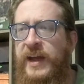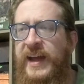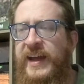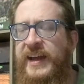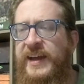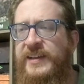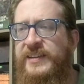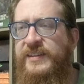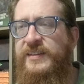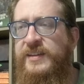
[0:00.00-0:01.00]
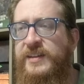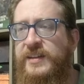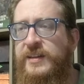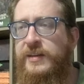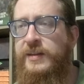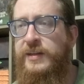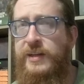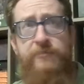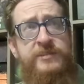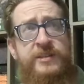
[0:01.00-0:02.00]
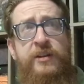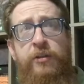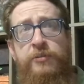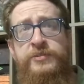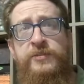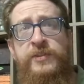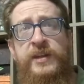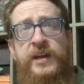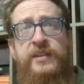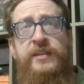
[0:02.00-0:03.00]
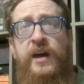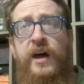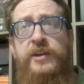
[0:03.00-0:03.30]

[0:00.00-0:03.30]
And it was closer than I thought,